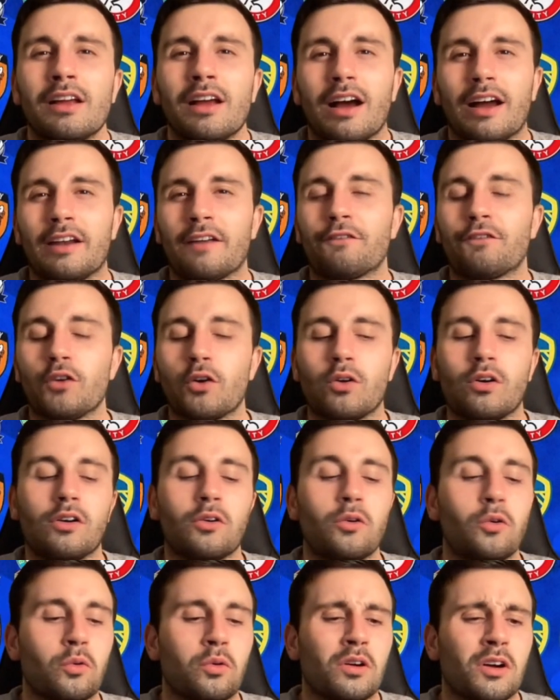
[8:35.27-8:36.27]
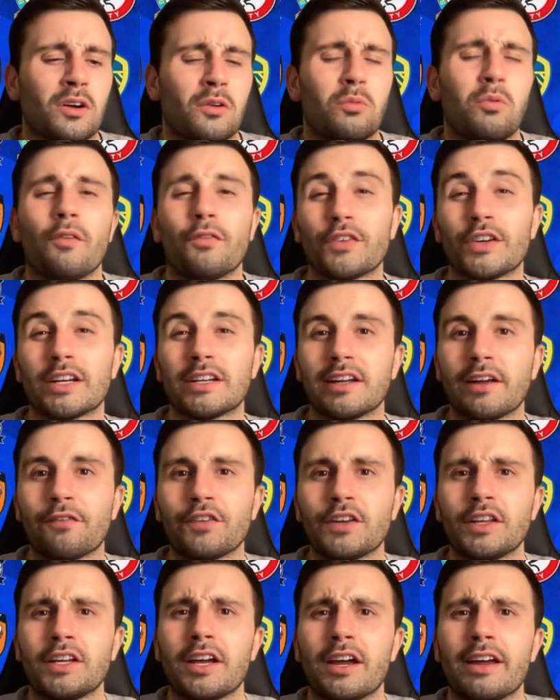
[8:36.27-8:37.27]
And I thought, oh, Watford are
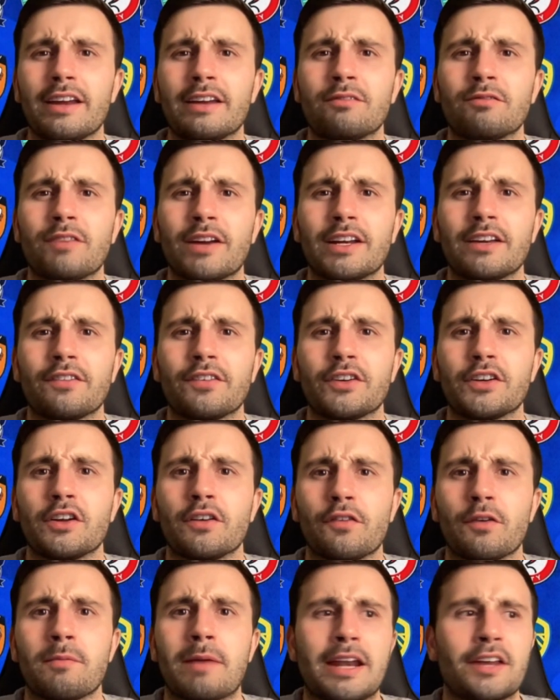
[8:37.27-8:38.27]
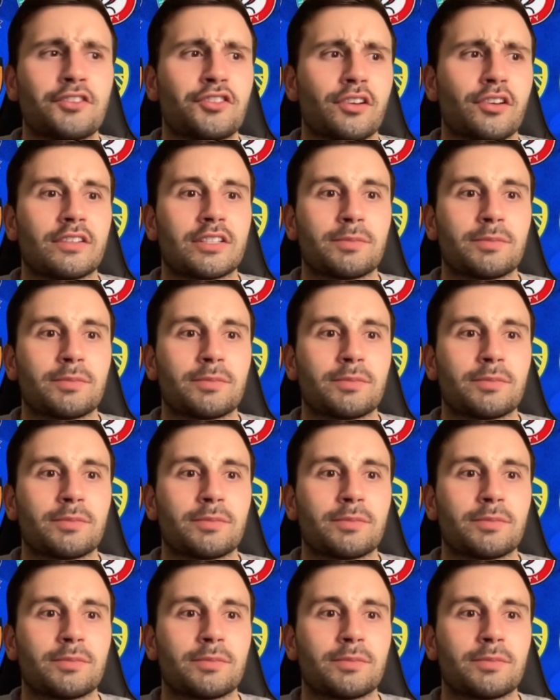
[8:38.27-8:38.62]
definitely getting rid of another manager,